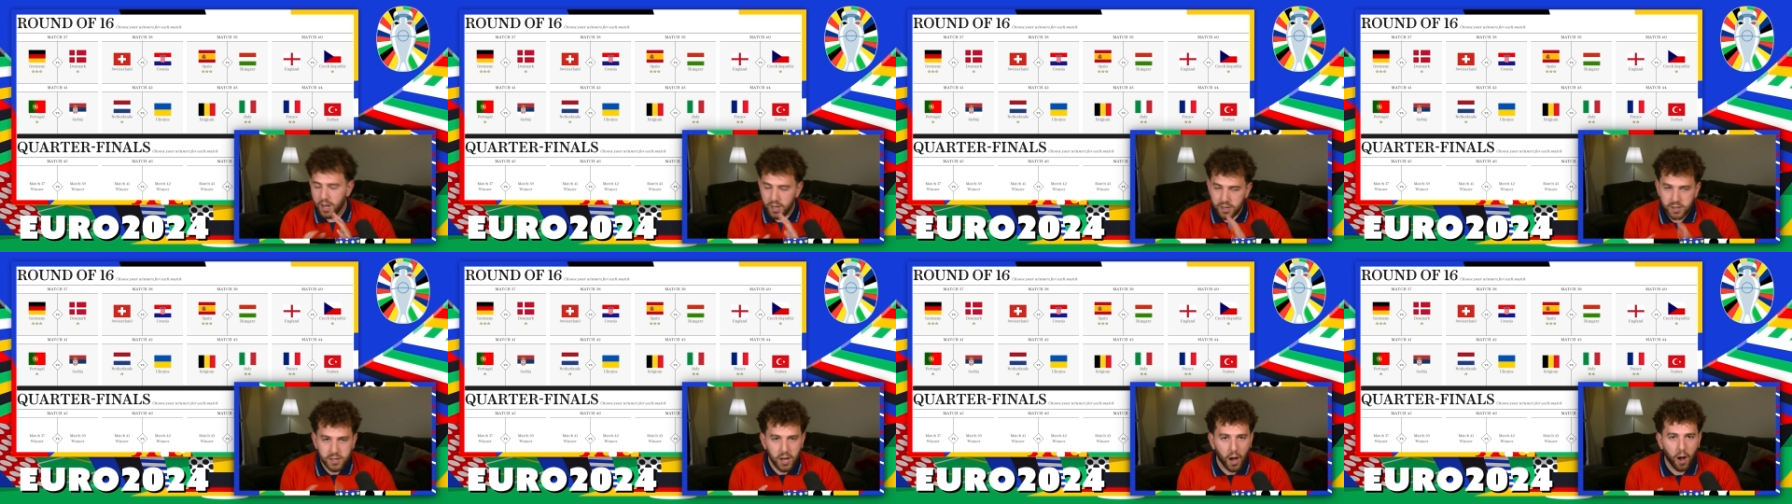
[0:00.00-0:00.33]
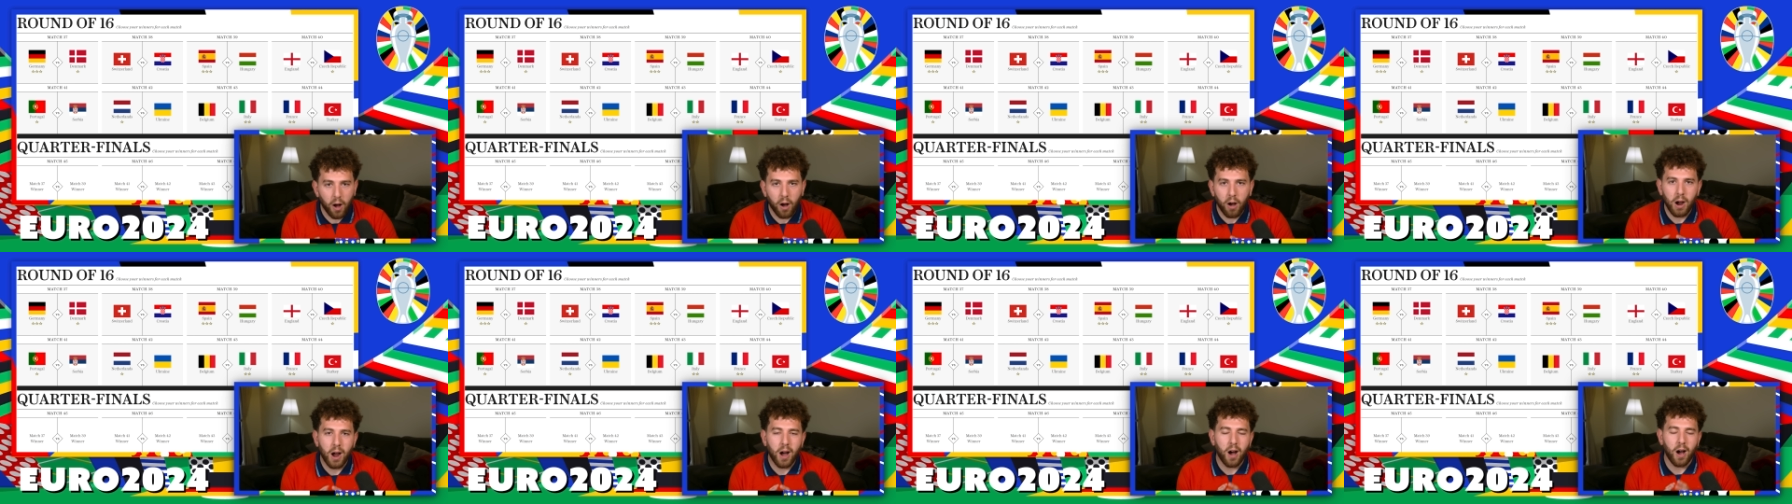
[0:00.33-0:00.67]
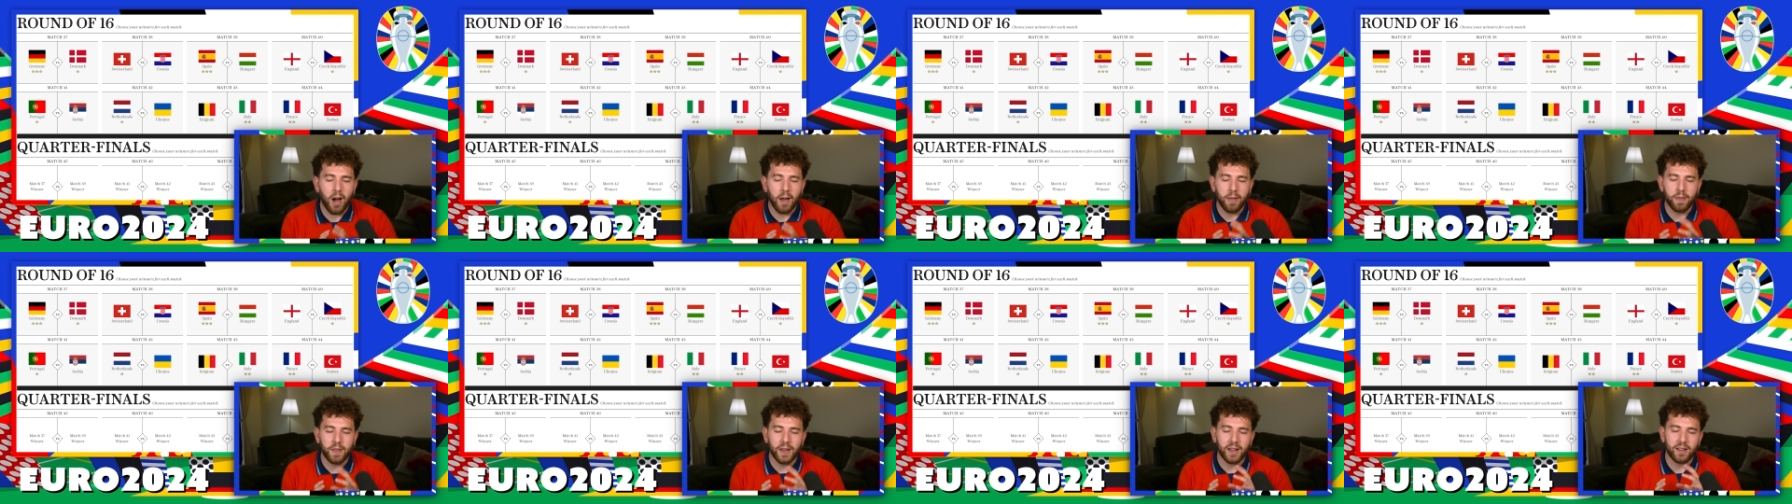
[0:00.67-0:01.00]
Tarr,
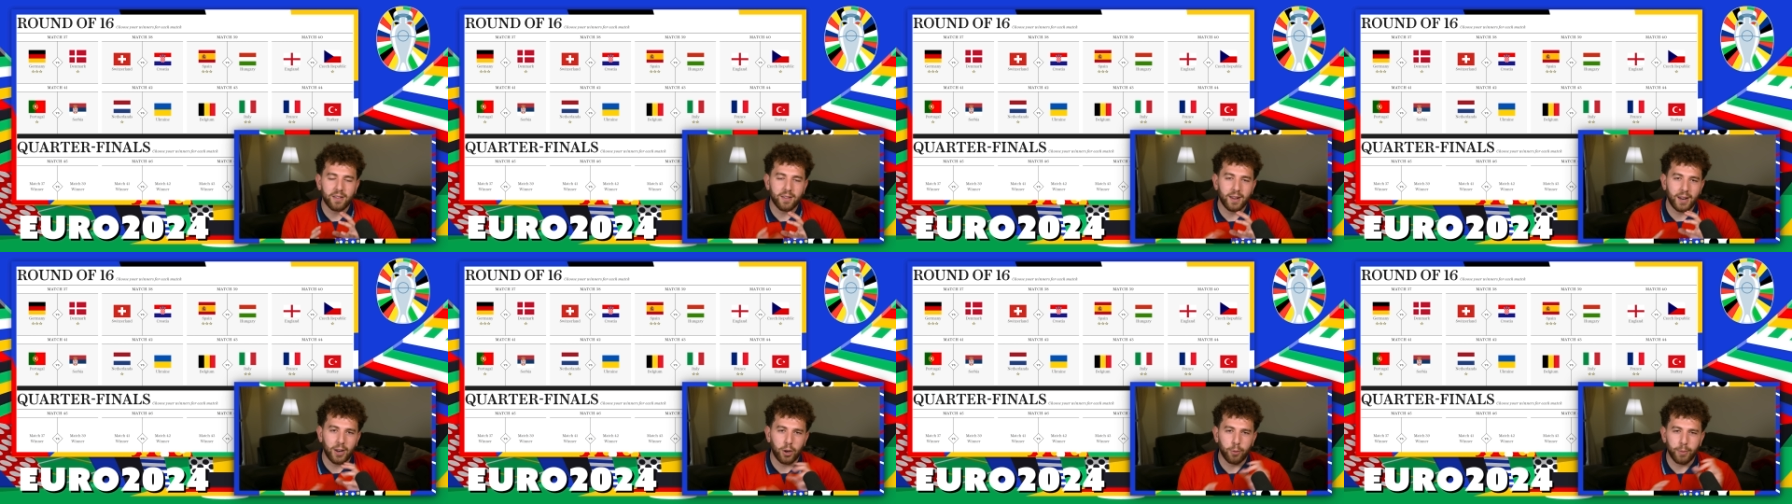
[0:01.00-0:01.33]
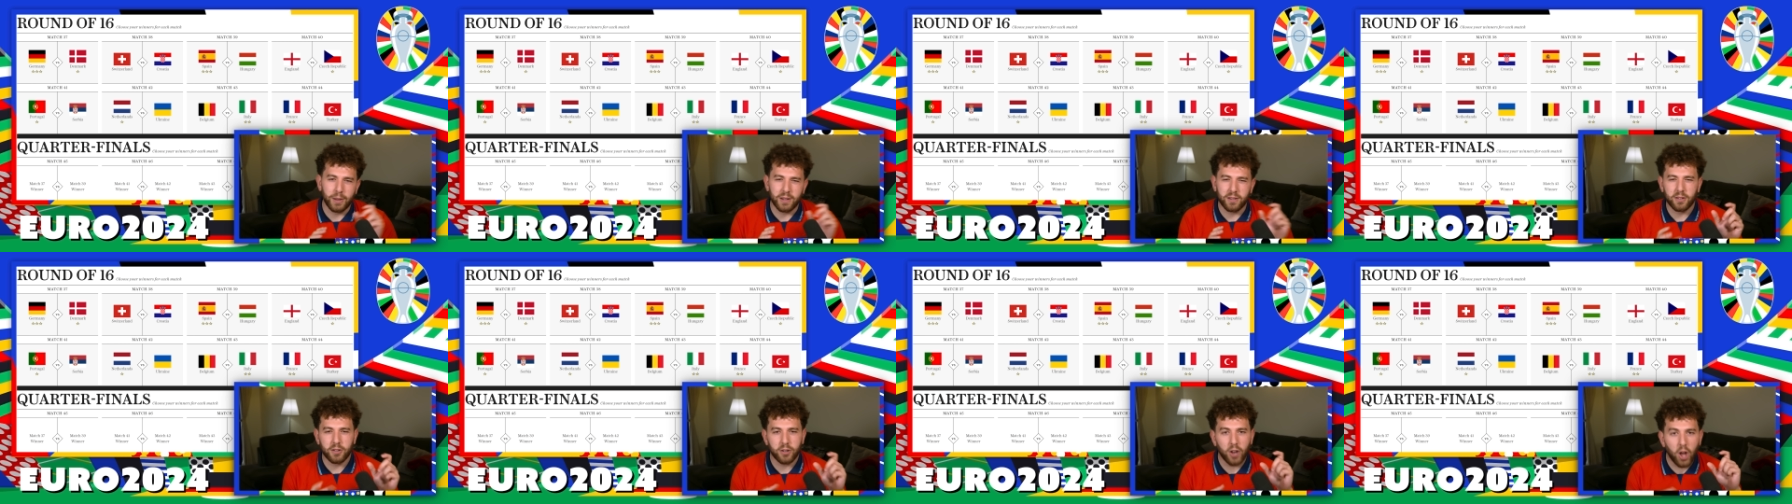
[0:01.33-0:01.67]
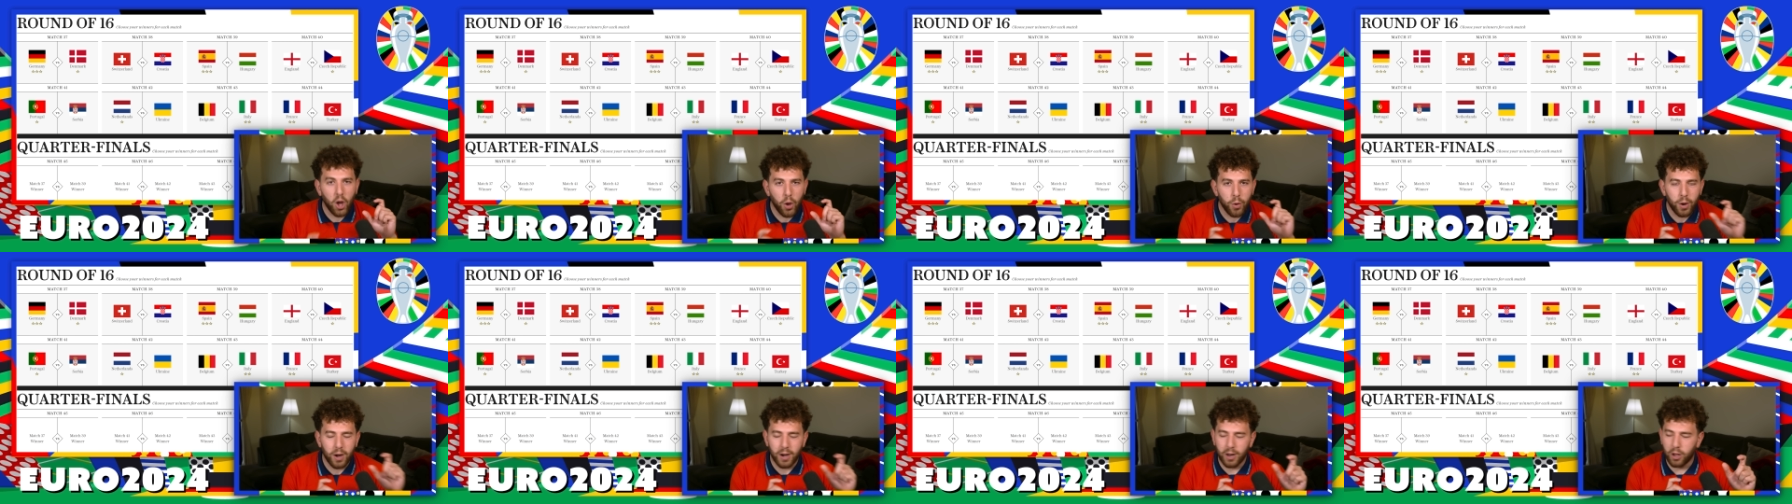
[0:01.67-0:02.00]
I think, is a little bit
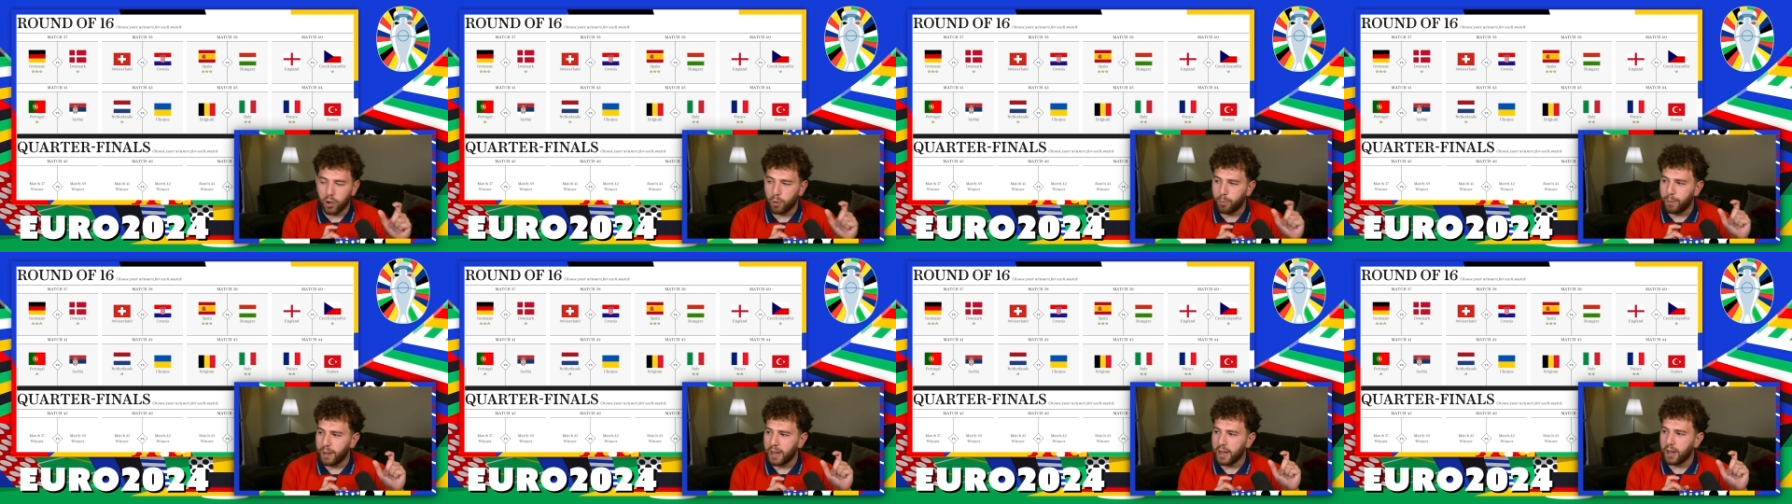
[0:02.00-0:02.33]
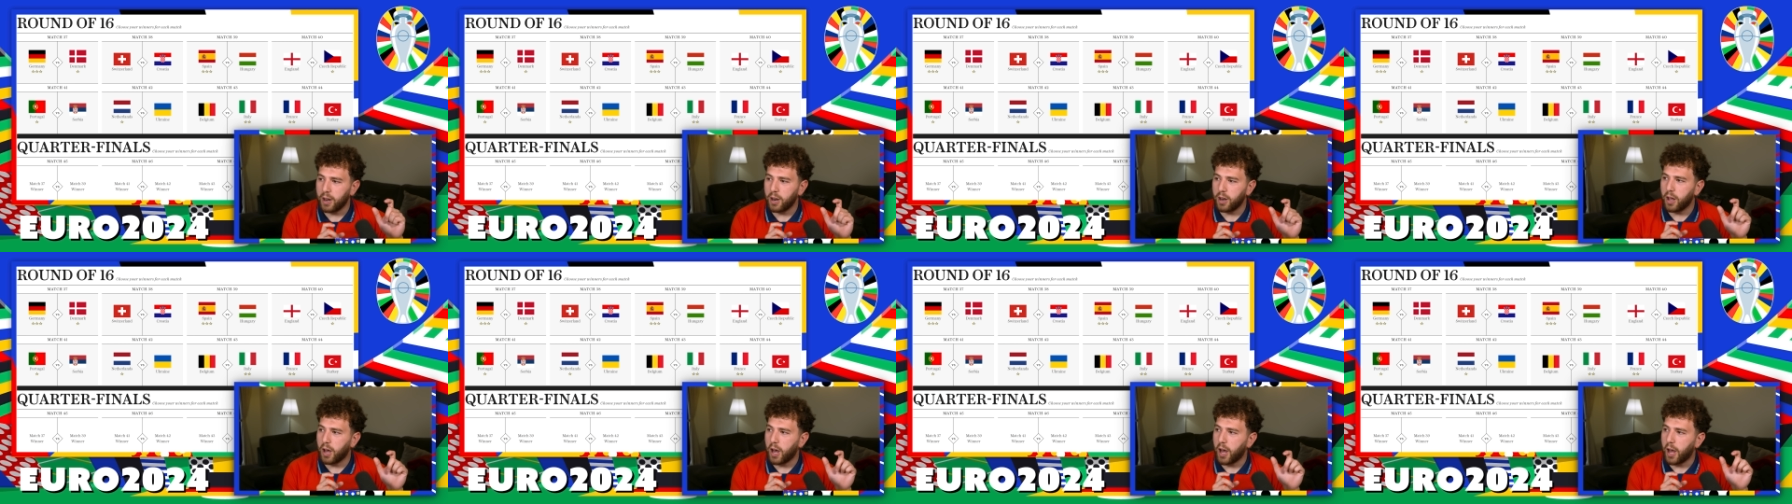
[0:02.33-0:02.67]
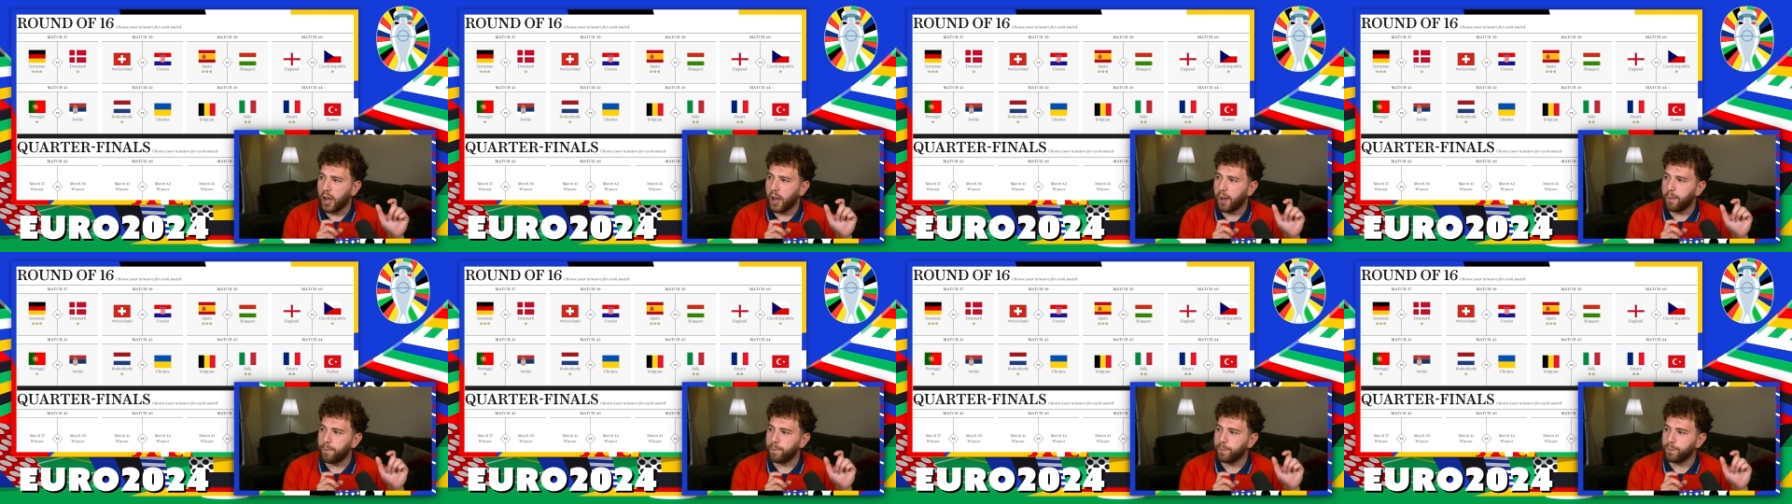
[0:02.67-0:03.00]
slow and a little bit...
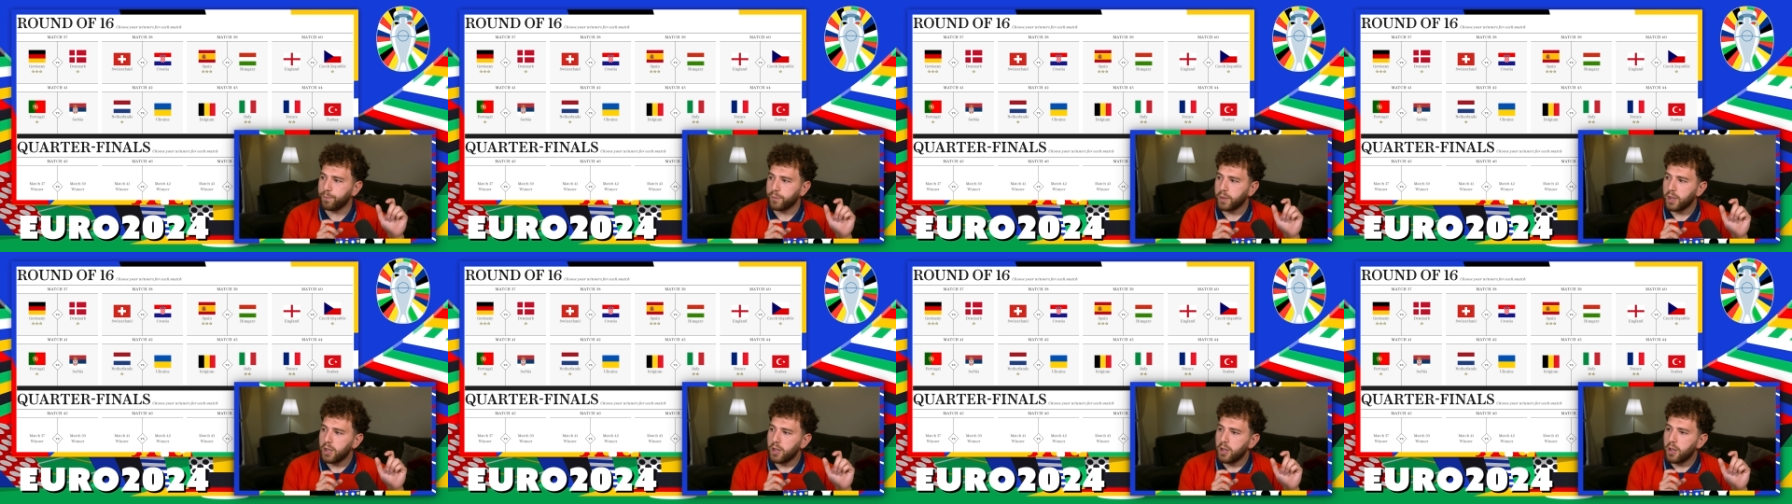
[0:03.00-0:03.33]
Um,